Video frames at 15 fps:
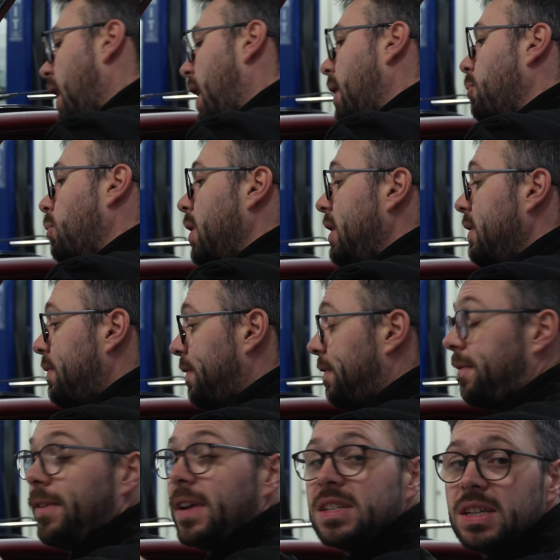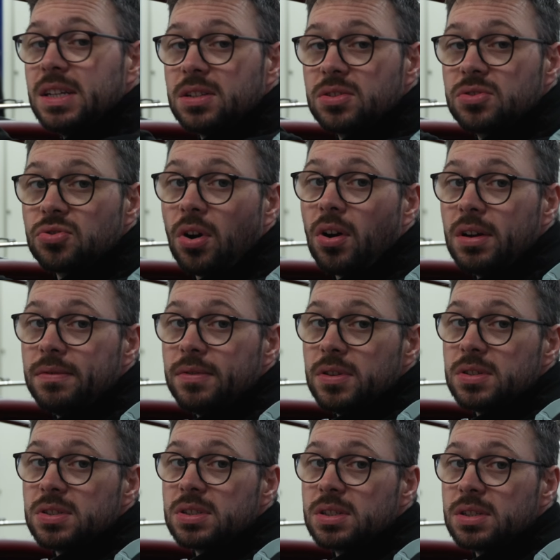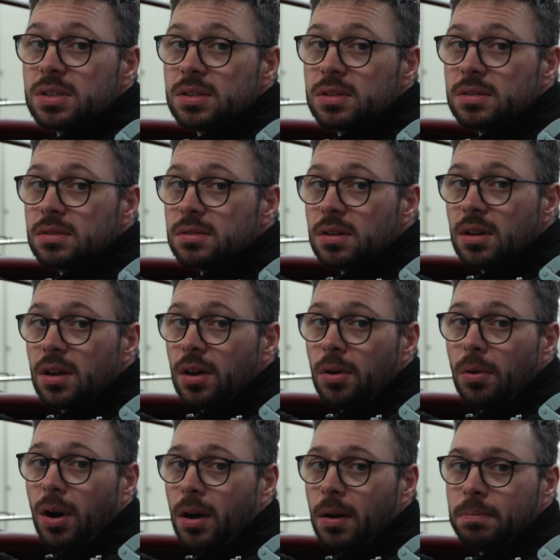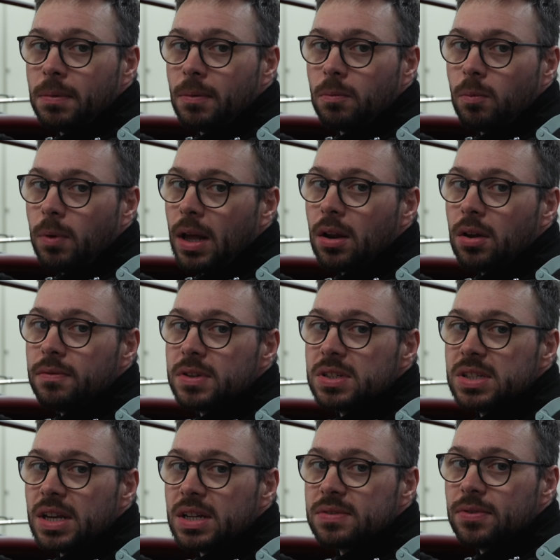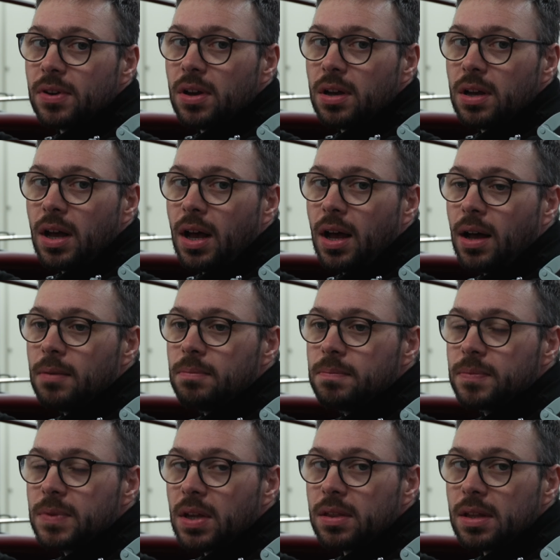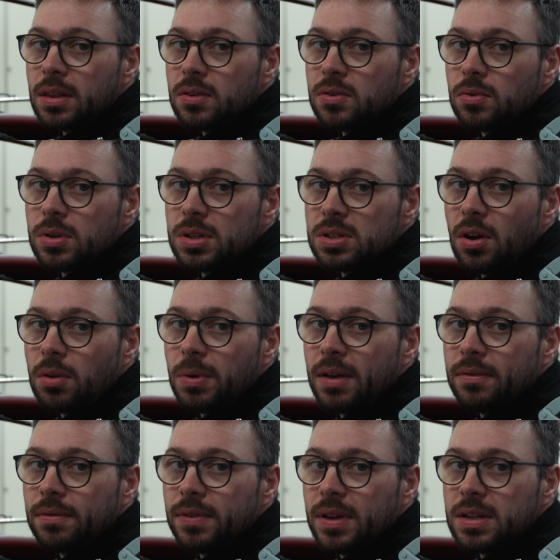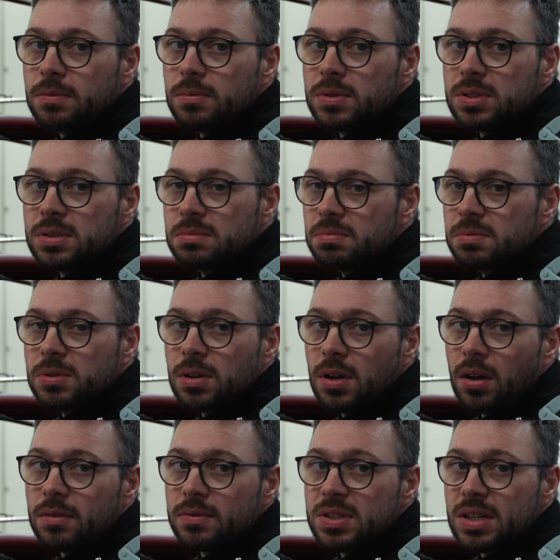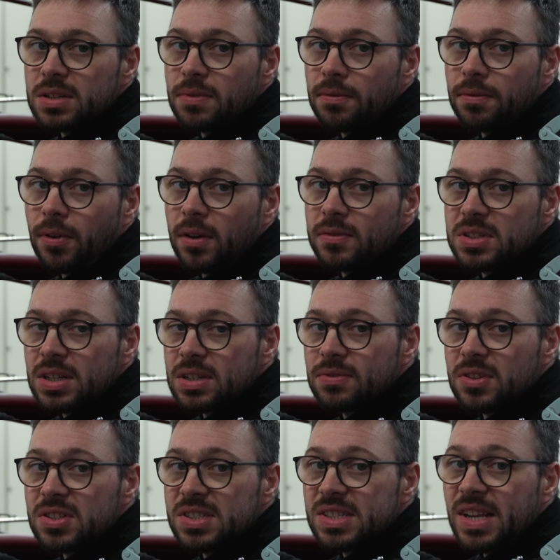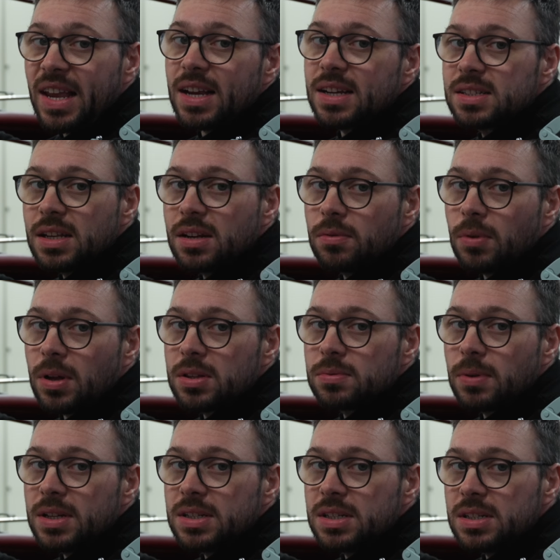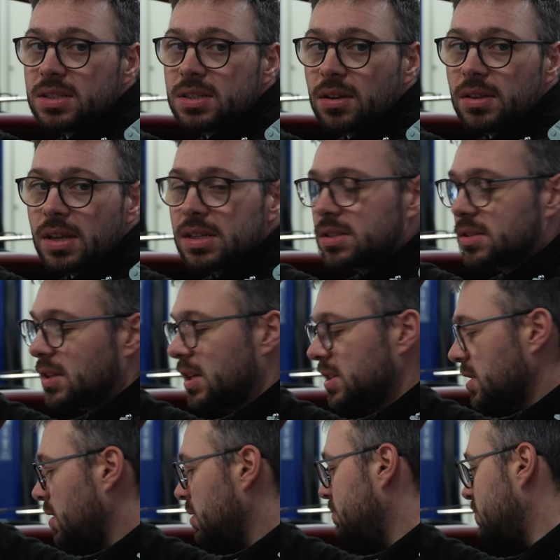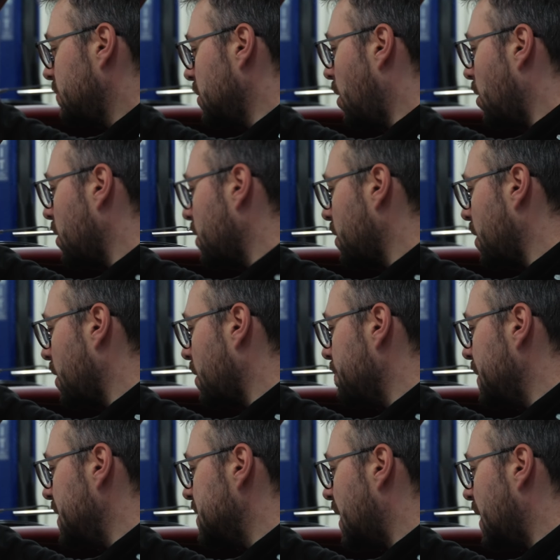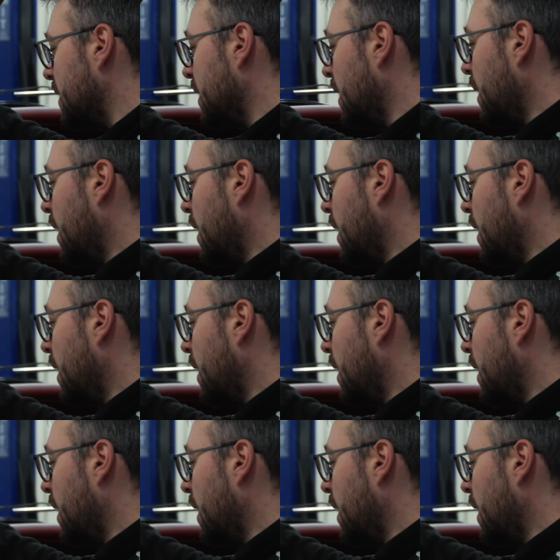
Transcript: And we've fitted drivers who are well over 6 foot. I think the tallest guy we ever fitted was kind of 6'5", 6'6" in a 120. So there's a lot that can be done.